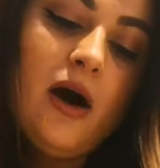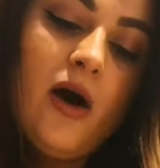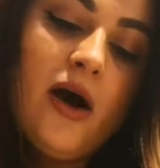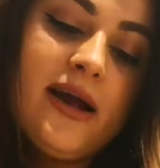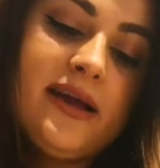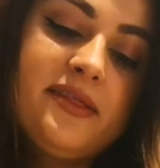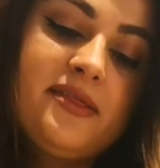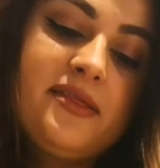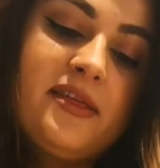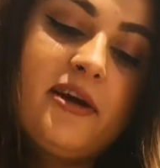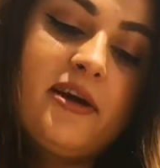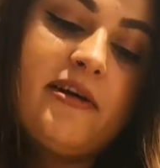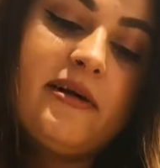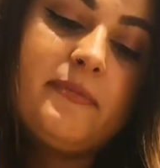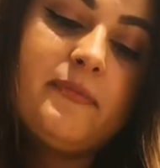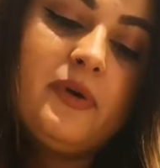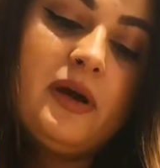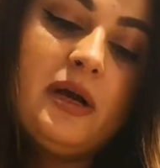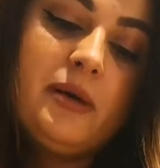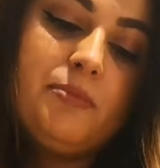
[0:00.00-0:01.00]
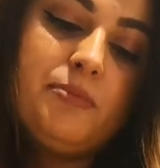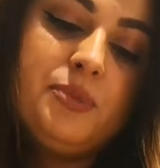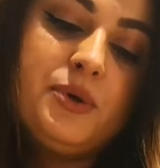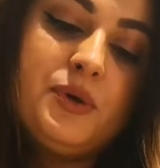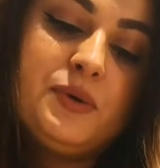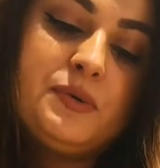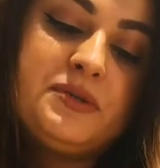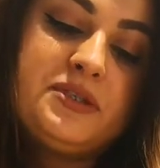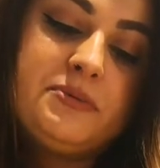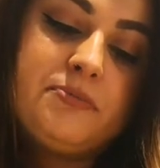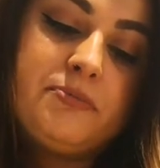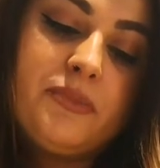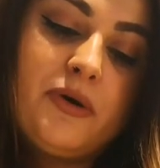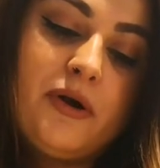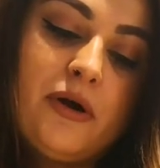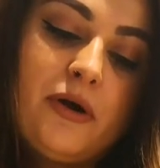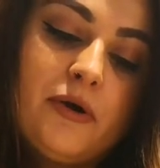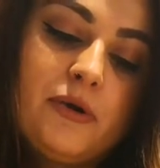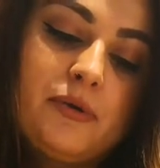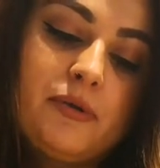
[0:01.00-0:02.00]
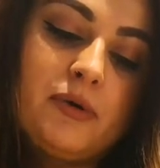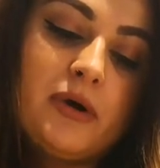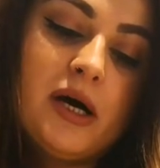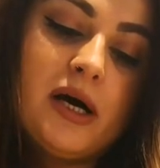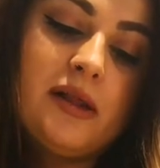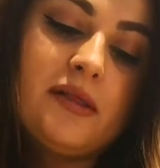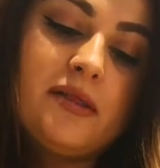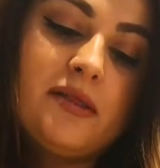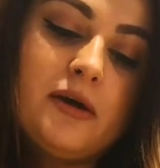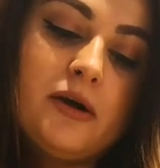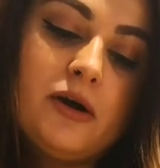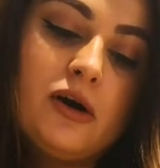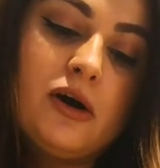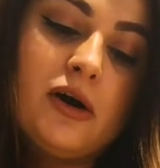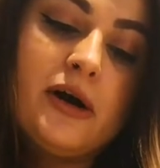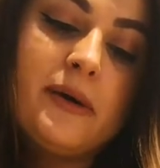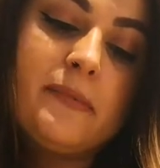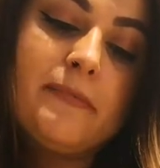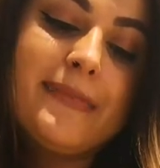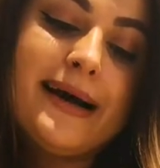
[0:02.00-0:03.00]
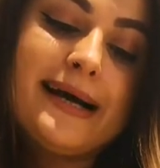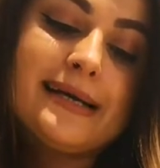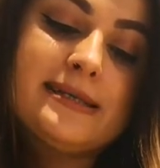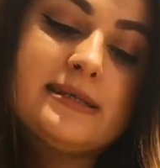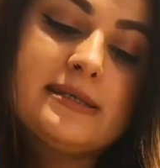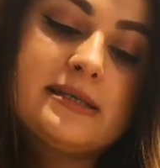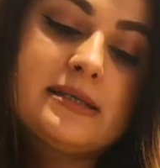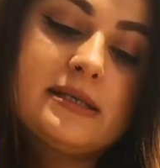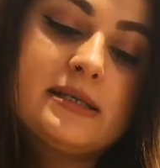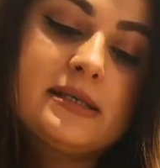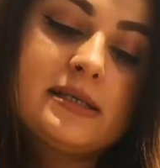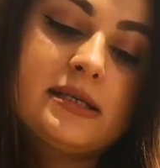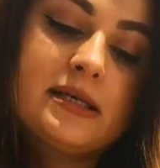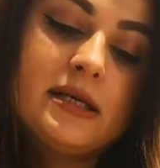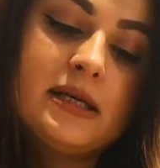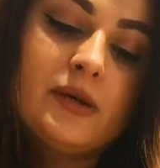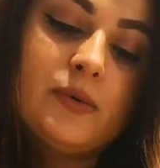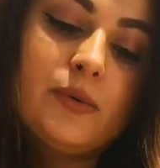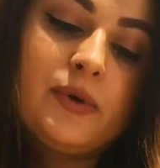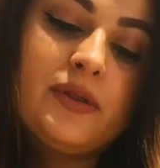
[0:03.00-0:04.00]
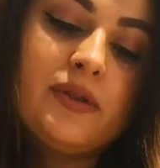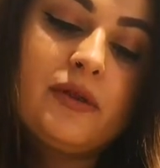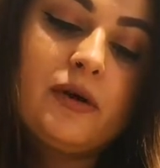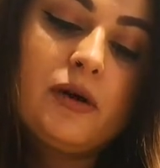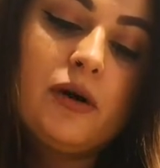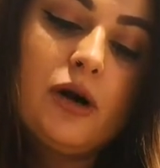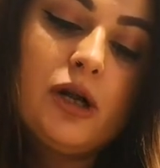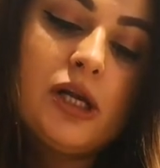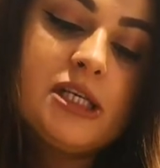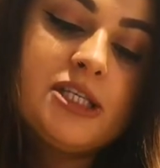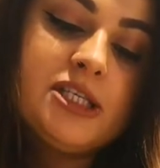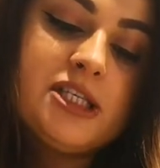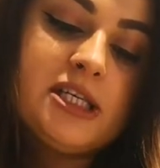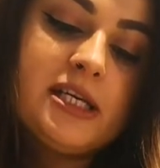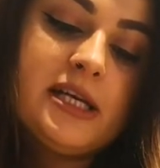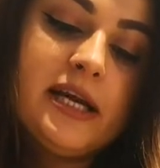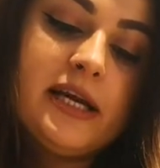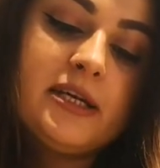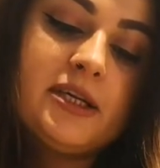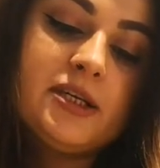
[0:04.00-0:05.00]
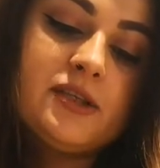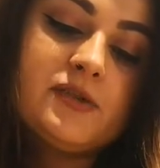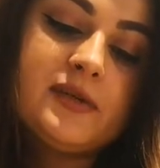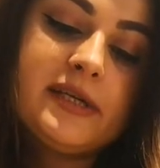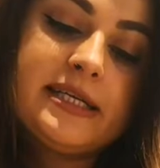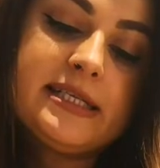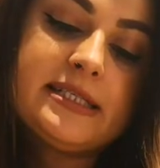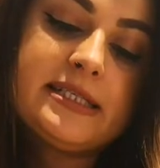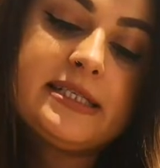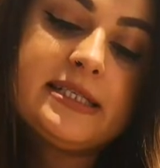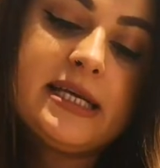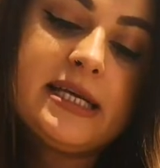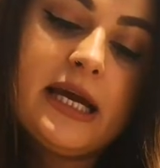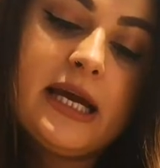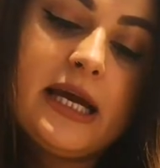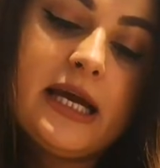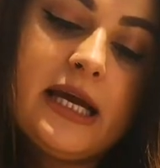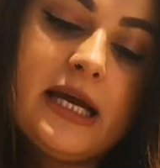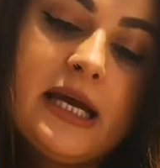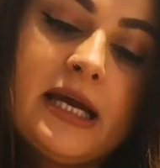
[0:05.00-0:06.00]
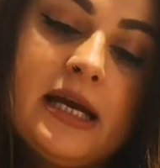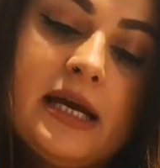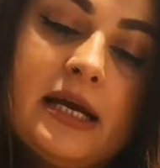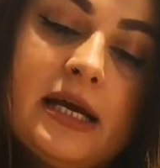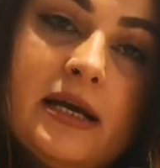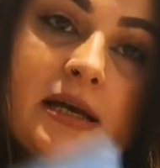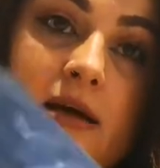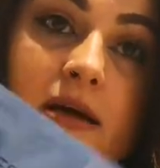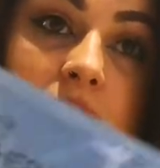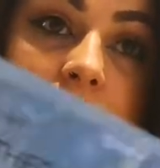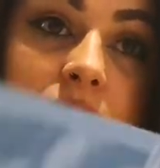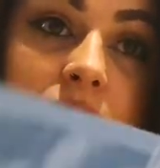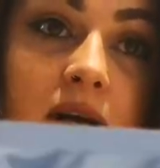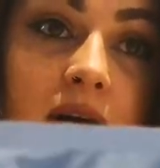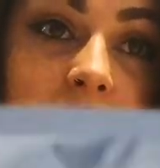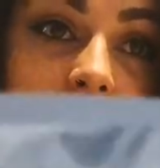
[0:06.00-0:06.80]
Eye Therapy Beauty Pro Under Eye Mask with Collagen and Green Tea. So